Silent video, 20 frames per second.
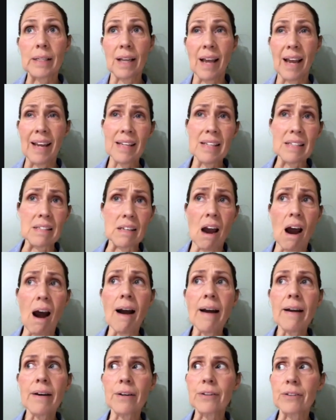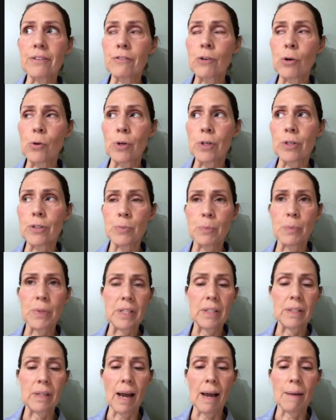I get tired, of course, but
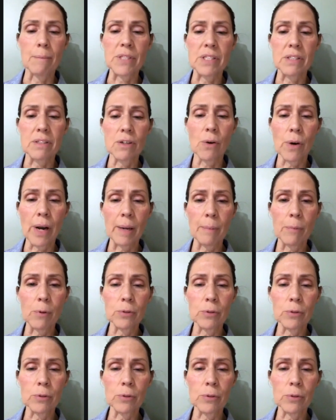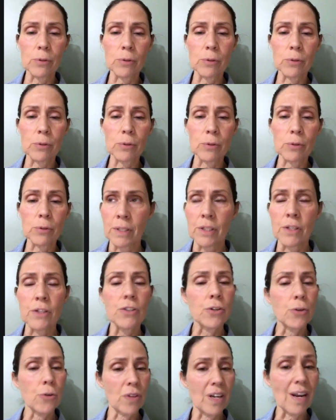I'm still able to
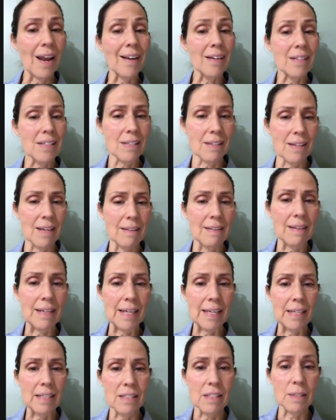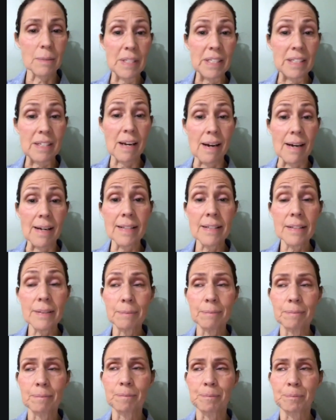do the next thing that needs to be done.